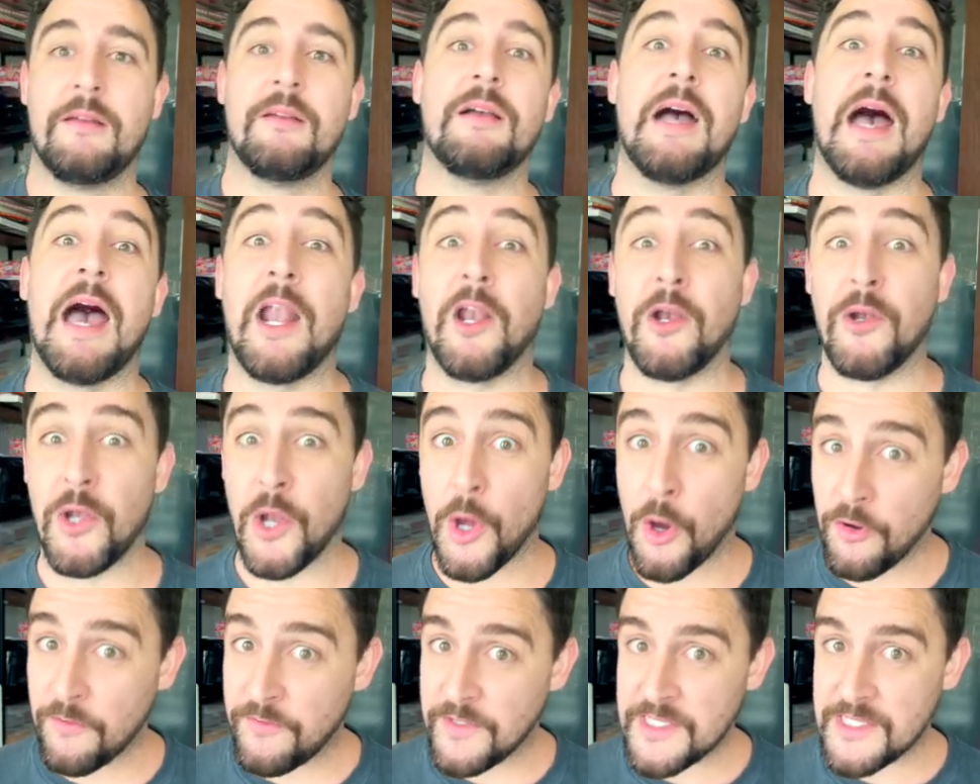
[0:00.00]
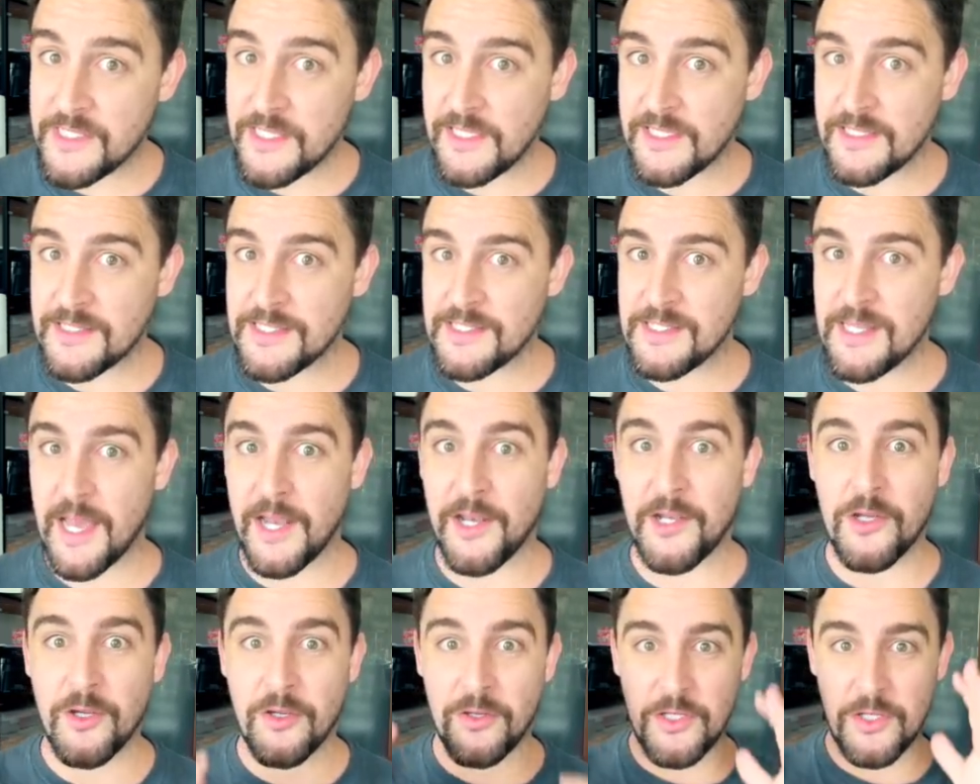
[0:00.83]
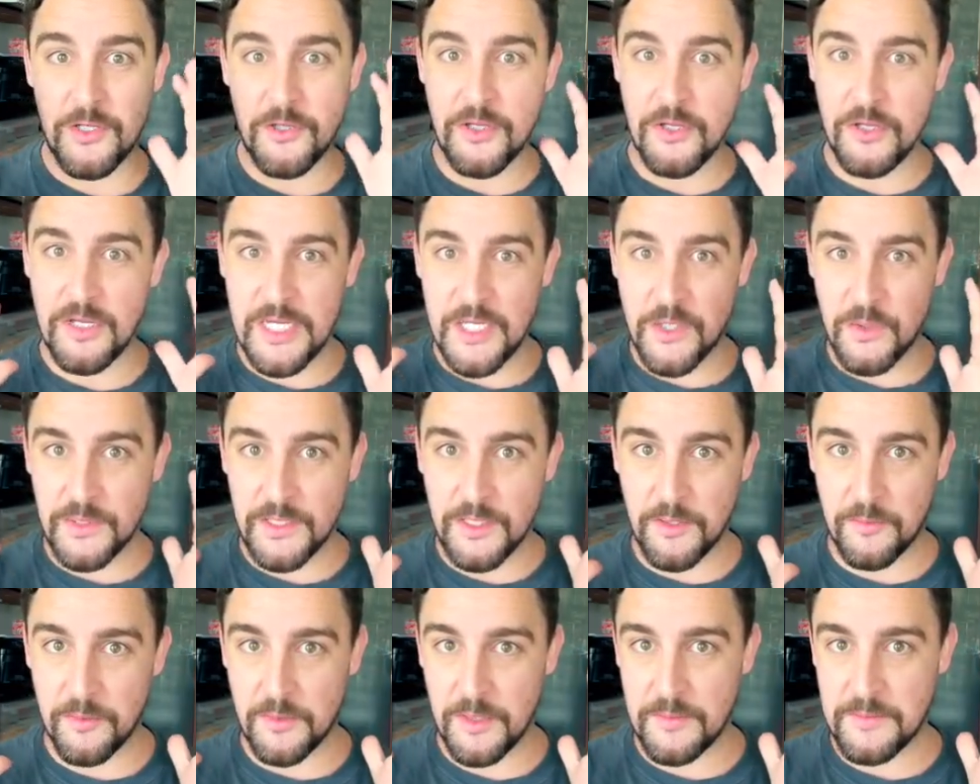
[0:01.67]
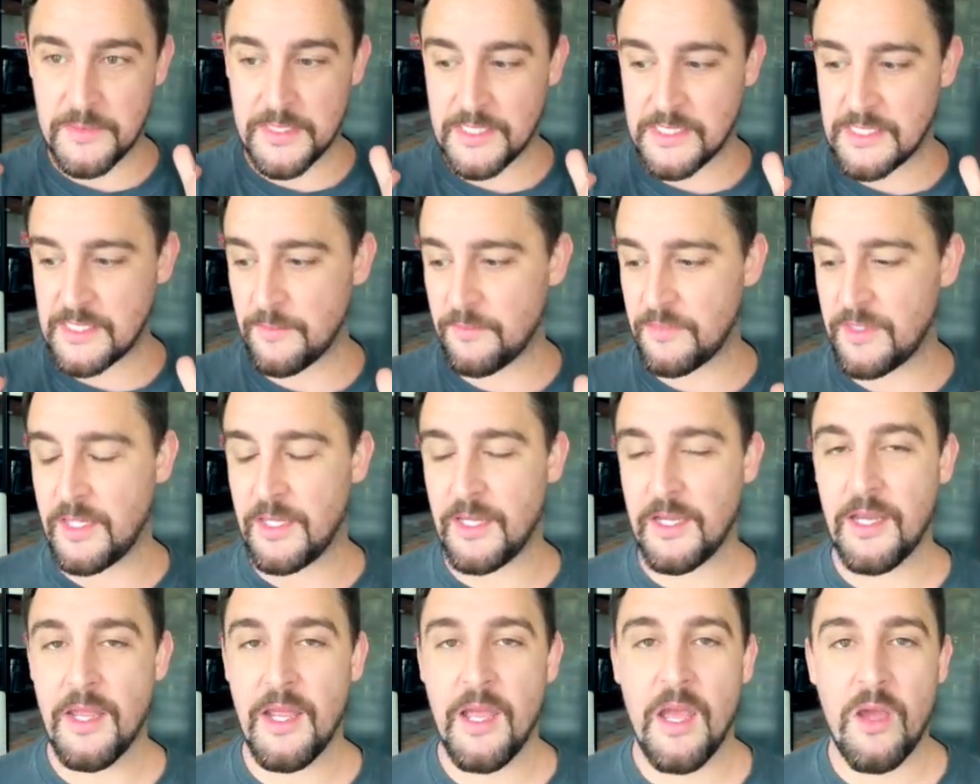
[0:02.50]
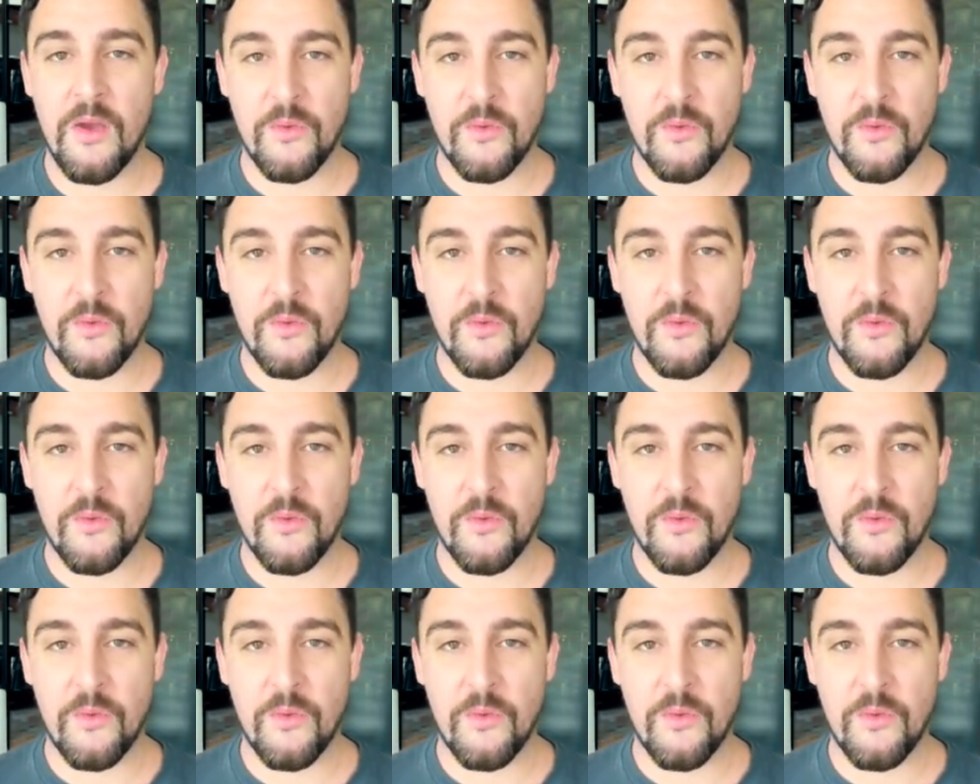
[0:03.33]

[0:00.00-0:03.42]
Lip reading: I don't know if it's this. I don't know. You know, your equilibrium does something.